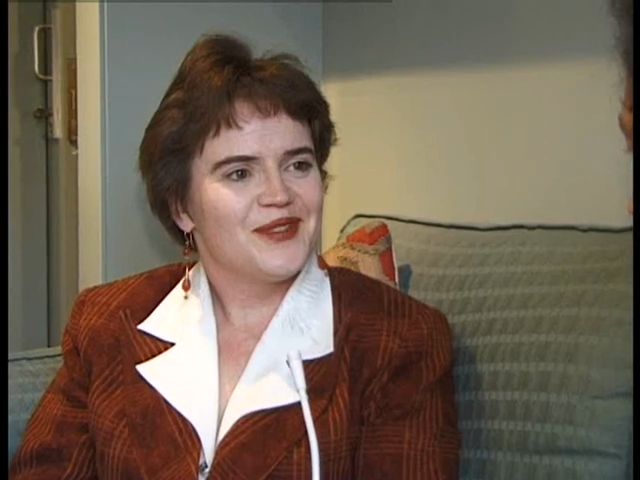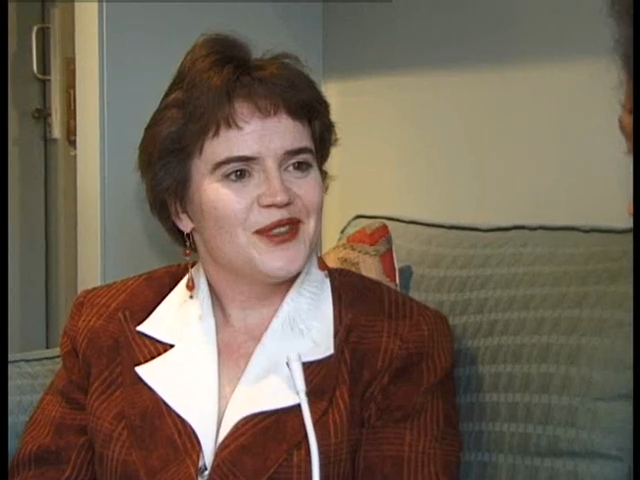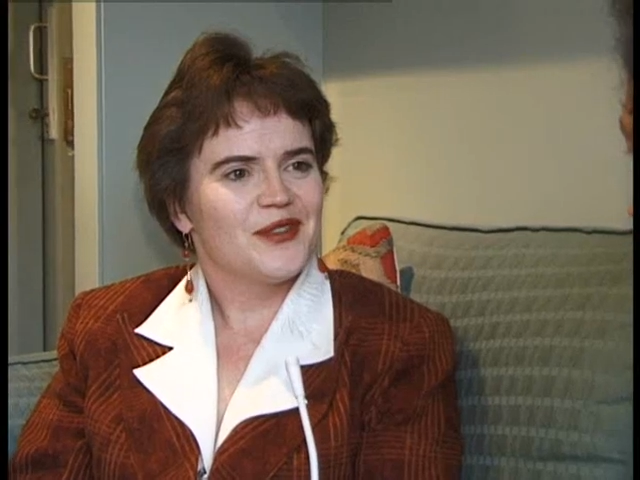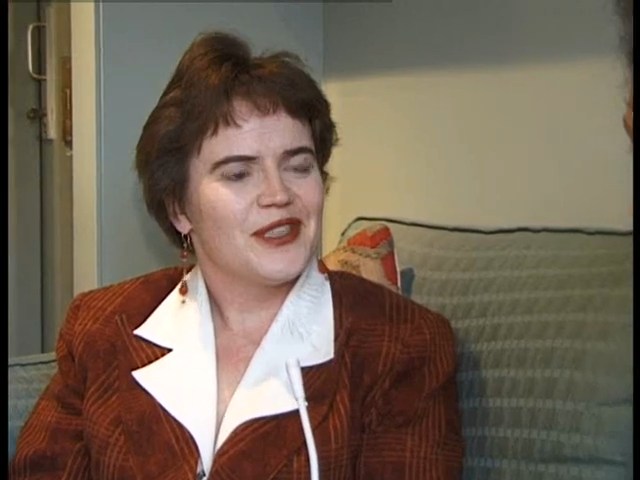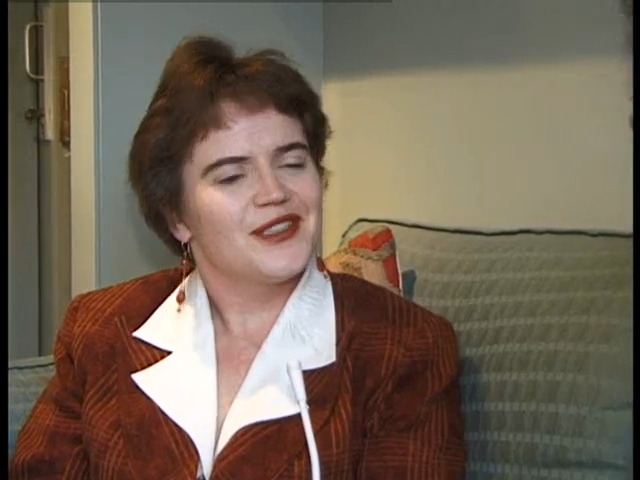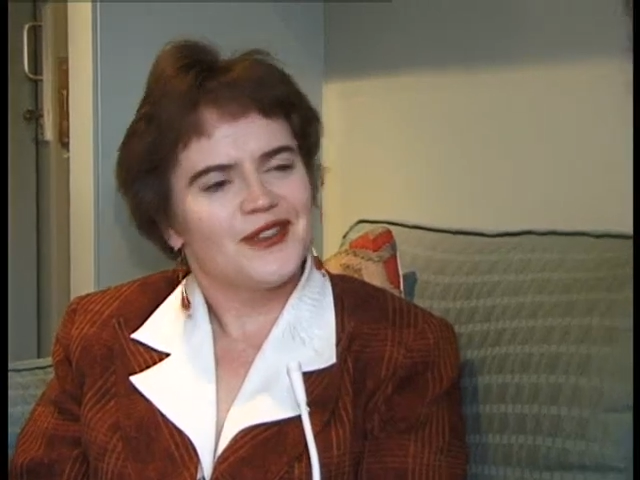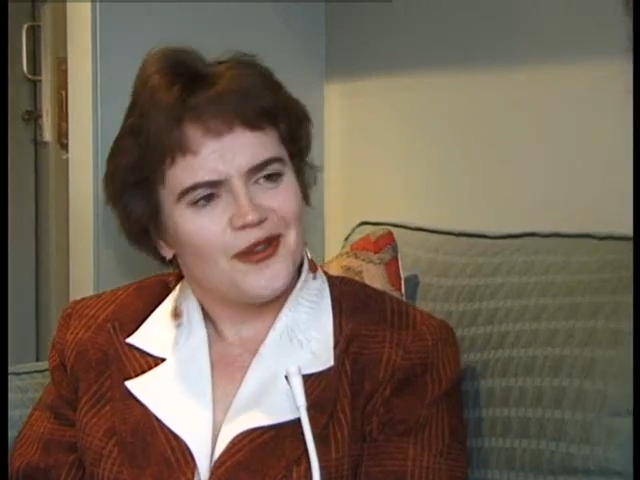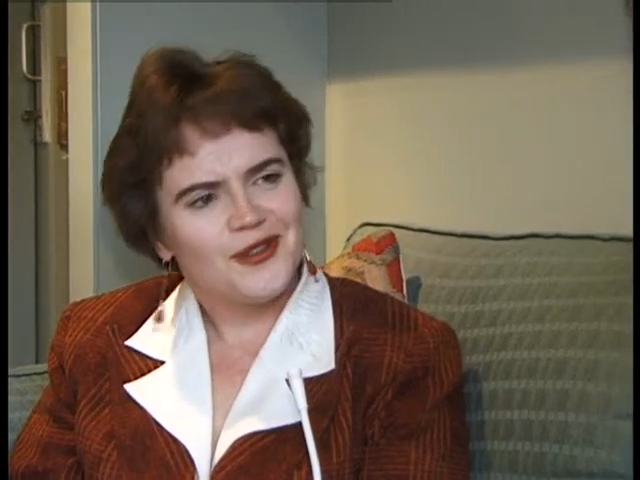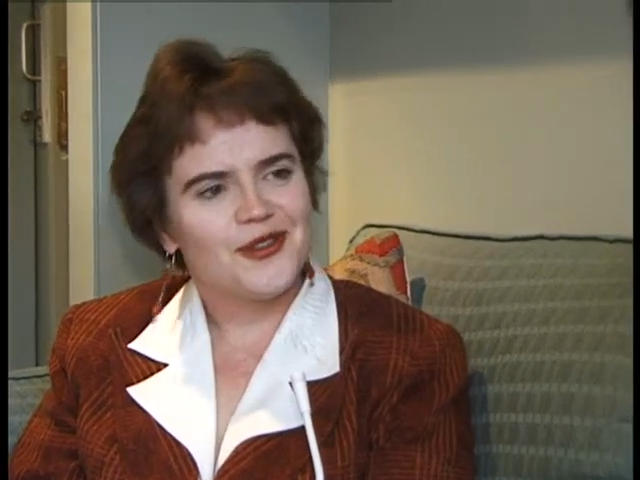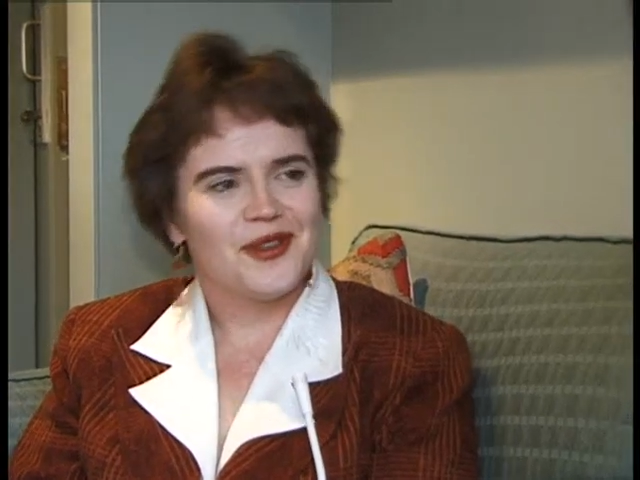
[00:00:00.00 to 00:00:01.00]
So that's
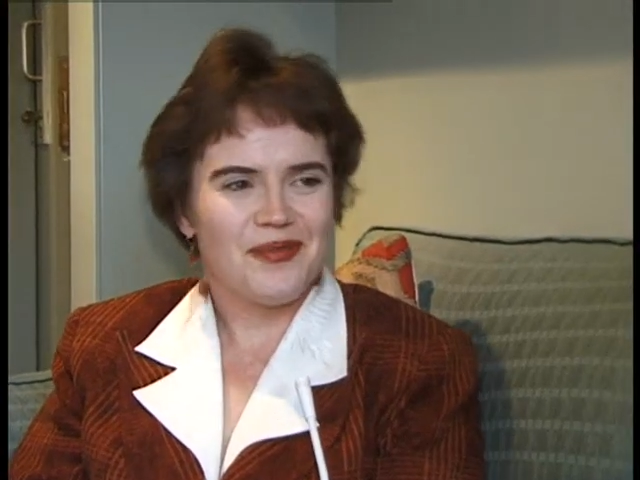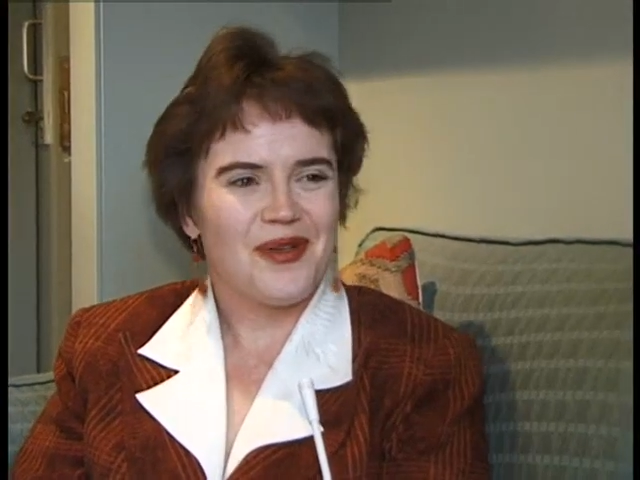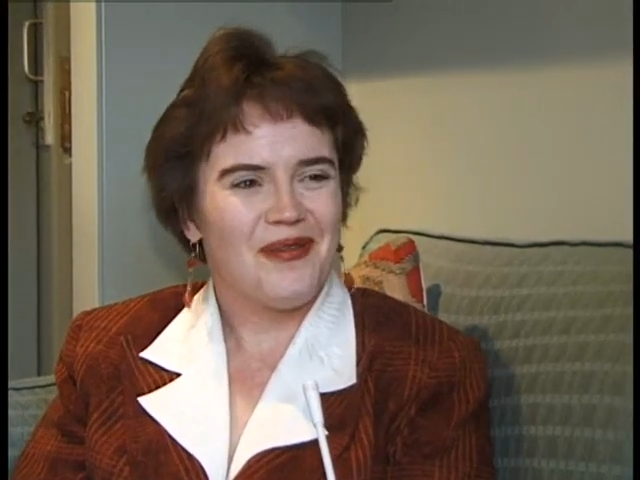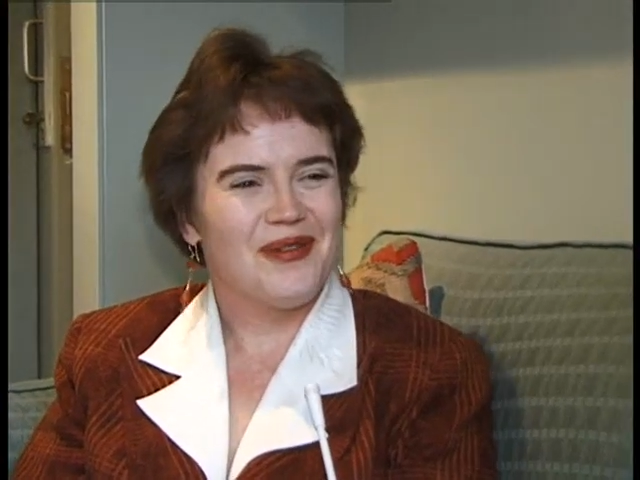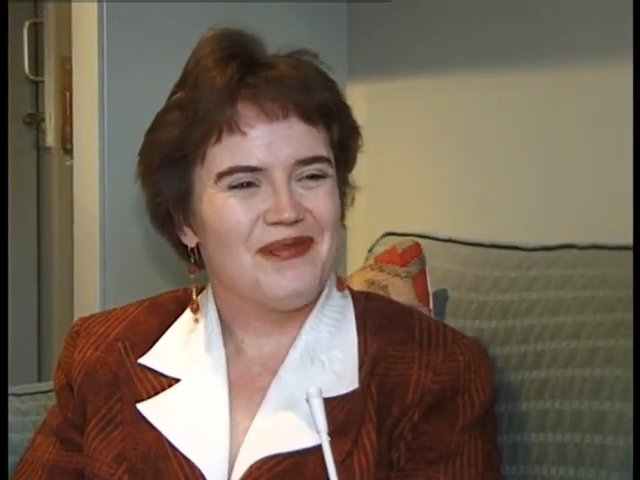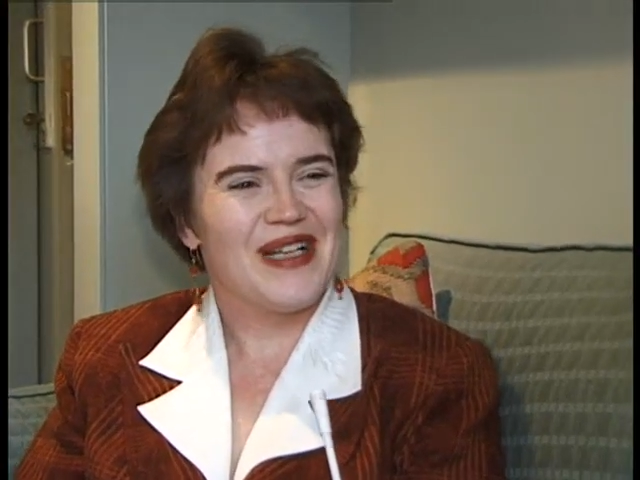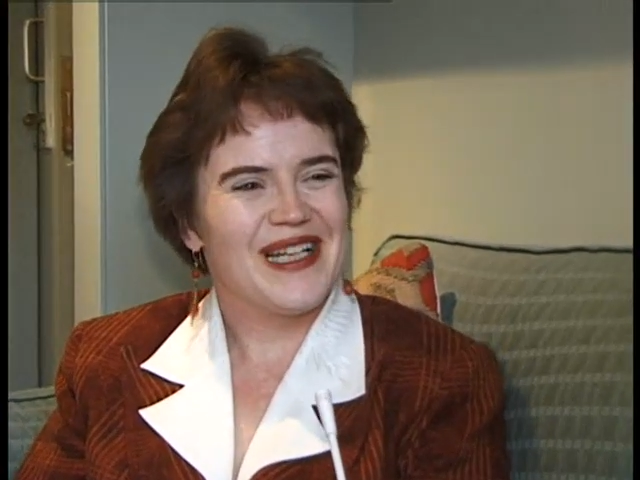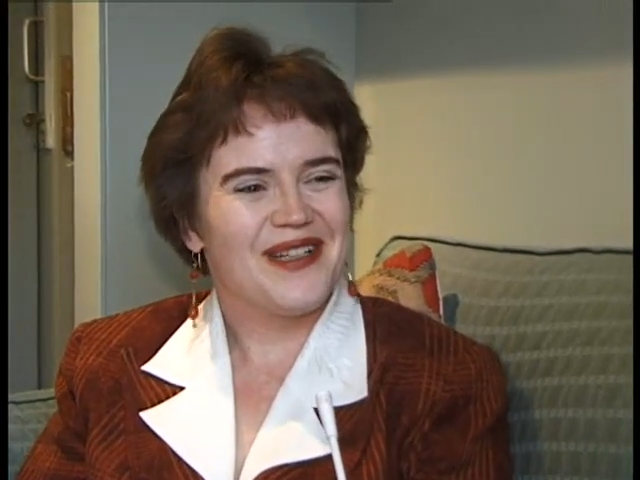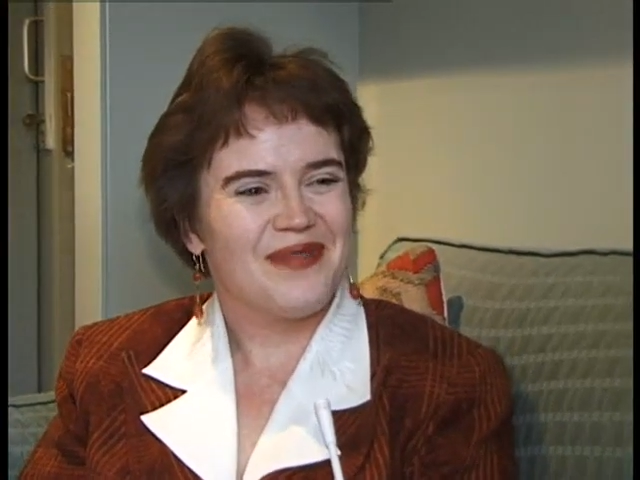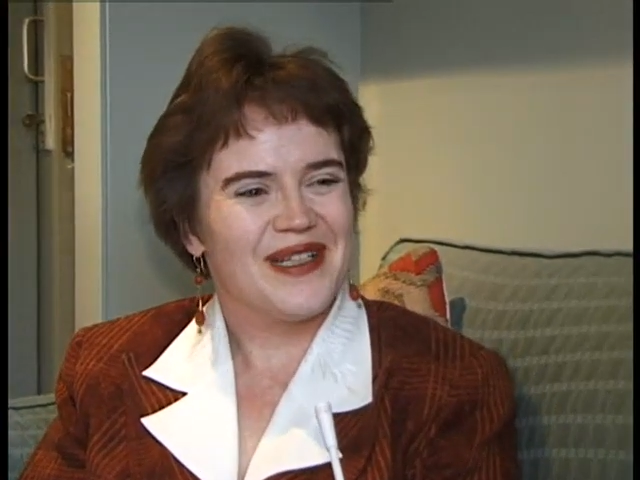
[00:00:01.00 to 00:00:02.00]
also the problem a
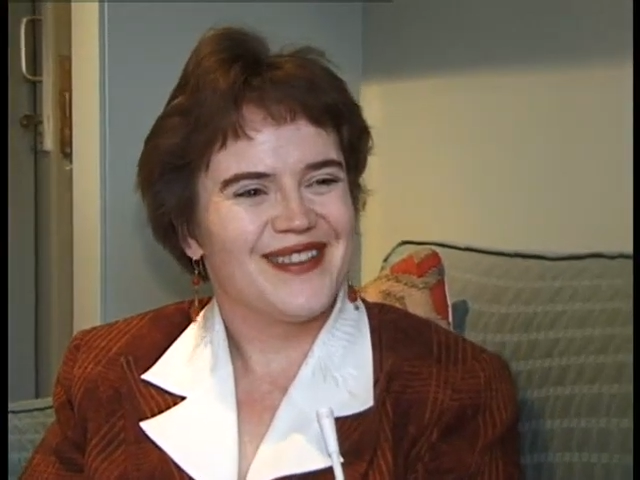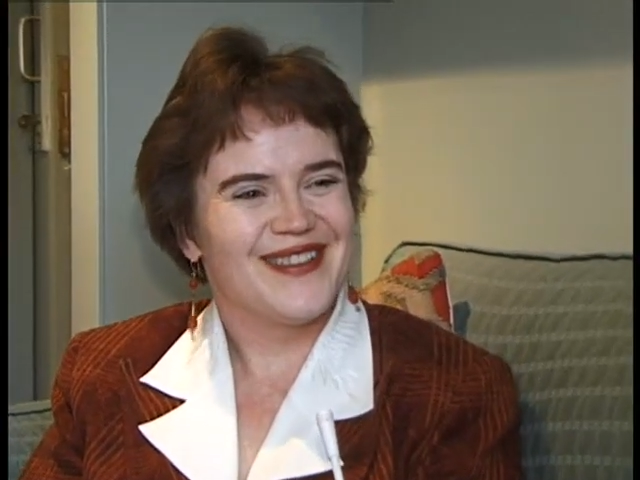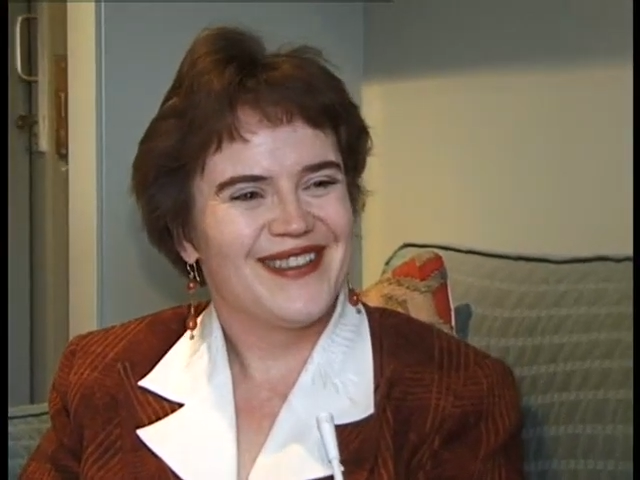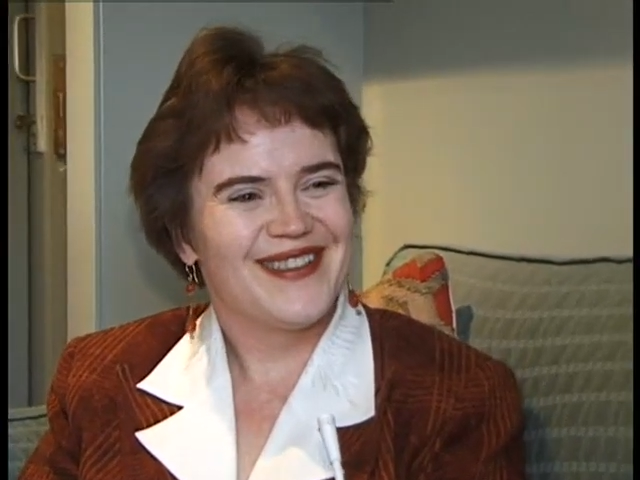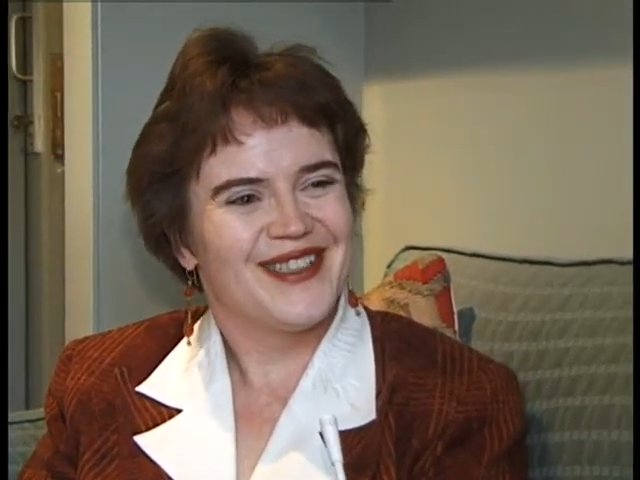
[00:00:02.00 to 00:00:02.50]
little bit